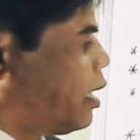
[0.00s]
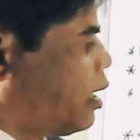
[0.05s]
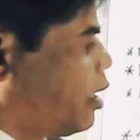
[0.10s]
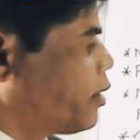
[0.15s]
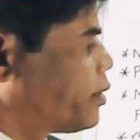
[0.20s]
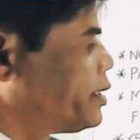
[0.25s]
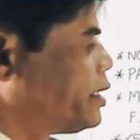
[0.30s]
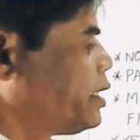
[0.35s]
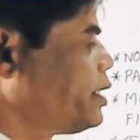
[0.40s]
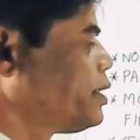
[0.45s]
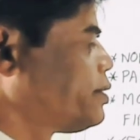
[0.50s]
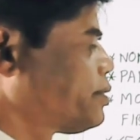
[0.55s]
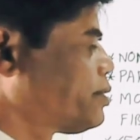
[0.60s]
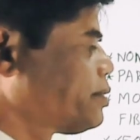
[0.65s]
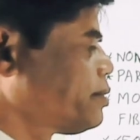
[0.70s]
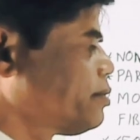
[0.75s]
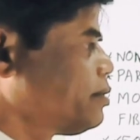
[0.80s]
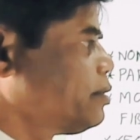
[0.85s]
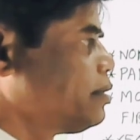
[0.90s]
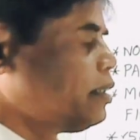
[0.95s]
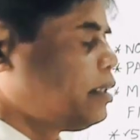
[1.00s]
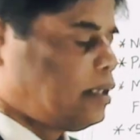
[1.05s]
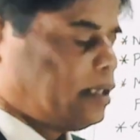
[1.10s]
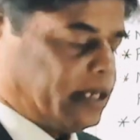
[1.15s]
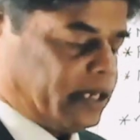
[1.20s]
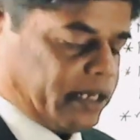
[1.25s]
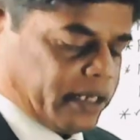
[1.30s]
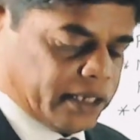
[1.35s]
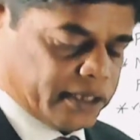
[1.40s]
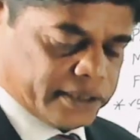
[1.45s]
Auxiliaries.
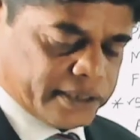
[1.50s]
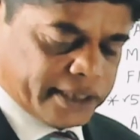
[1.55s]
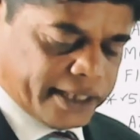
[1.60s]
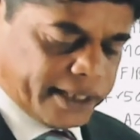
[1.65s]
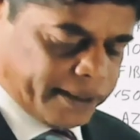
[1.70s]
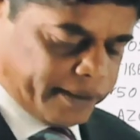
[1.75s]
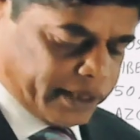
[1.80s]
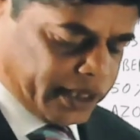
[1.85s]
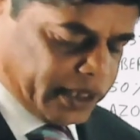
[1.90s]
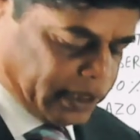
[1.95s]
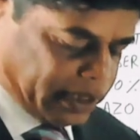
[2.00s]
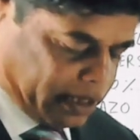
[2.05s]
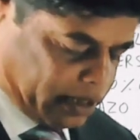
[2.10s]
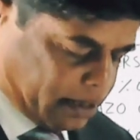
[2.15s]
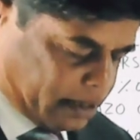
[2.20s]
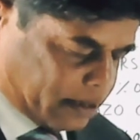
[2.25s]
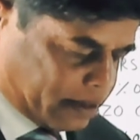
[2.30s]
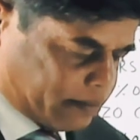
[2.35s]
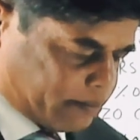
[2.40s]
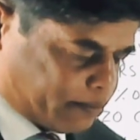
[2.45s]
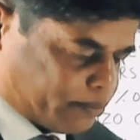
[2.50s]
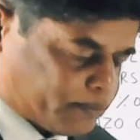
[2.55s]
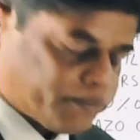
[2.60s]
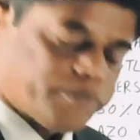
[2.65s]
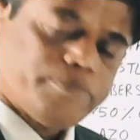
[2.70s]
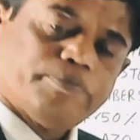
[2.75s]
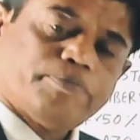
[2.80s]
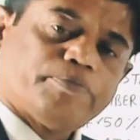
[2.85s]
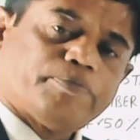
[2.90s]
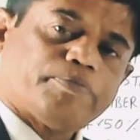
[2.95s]
See in the
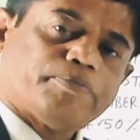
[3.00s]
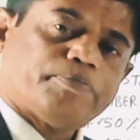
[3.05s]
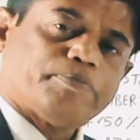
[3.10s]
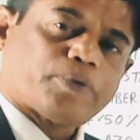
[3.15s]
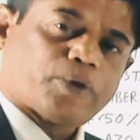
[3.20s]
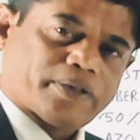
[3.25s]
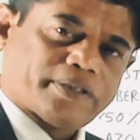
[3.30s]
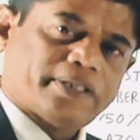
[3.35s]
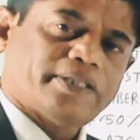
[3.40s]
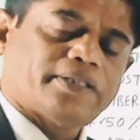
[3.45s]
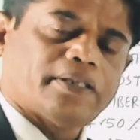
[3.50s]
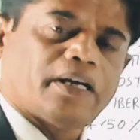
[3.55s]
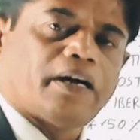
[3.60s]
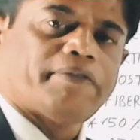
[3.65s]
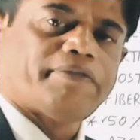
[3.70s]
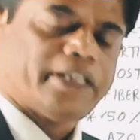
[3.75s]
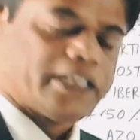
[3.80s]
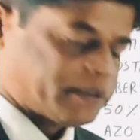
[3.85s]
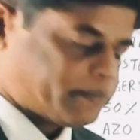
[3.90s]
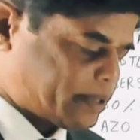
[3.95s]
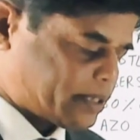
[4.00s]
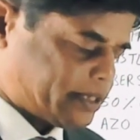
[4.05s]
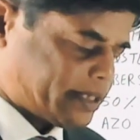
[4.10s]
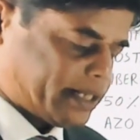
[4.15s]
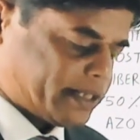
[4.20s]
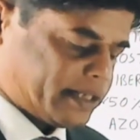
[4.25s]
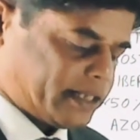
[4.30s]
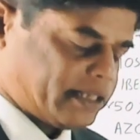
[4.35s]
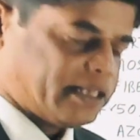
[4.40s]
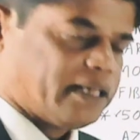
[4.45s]
process of dispersed
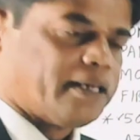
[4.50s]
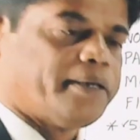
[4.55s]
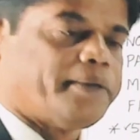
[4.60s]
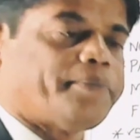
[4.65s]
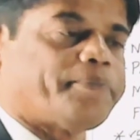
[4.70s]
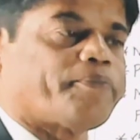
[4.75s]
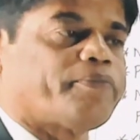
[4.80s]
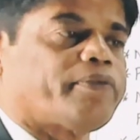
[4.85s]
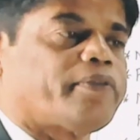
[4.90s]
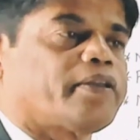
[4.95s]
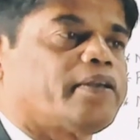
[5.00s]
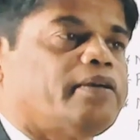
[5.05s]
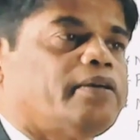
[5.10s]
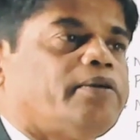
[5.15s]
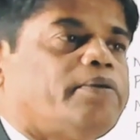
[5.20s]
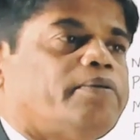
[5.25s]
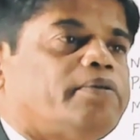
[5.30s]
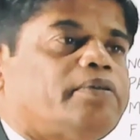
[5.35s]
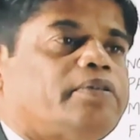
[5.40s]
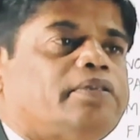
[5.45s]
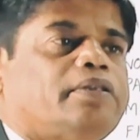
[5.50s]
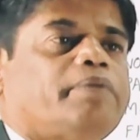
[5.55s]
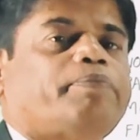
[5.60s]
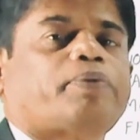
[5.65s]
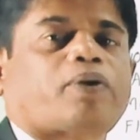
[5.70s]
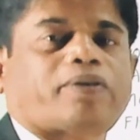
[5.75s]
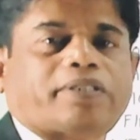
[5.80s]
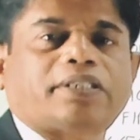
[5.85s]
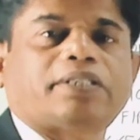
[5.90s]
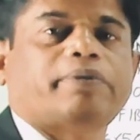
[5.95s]
dye in the
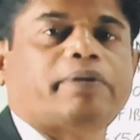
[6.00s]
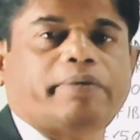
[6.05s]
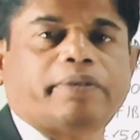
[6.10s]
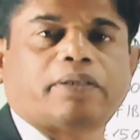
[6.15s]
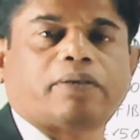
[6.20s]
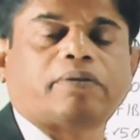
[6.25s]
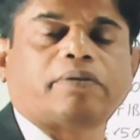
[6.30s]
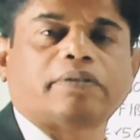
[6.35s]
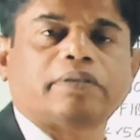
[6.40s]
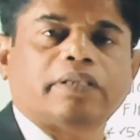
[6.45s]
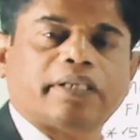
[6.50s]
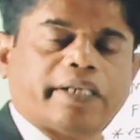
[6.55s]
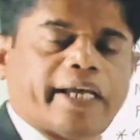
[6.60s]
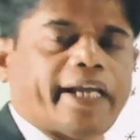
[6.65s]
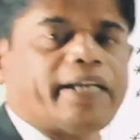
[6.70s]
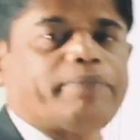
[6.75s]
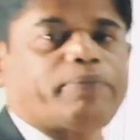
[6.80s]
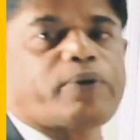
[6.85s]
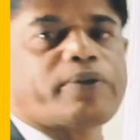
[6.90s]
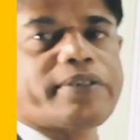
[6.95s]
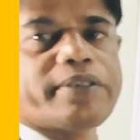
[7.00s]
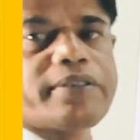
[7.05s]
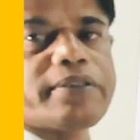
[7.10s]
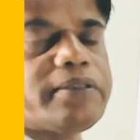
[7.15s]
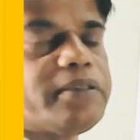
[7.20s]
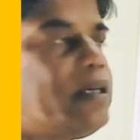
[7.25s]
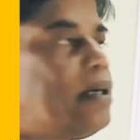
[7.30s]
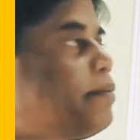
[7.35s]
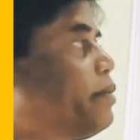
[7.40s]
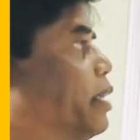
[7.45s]
process will be the dyeing process
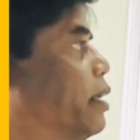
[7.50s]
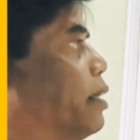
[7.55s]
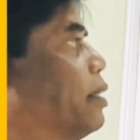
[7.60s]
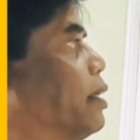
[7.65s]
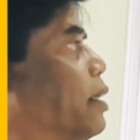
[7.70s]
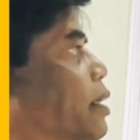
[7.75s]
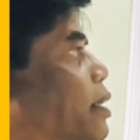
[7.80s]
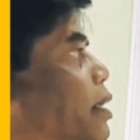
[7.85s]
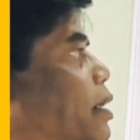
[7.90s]
of the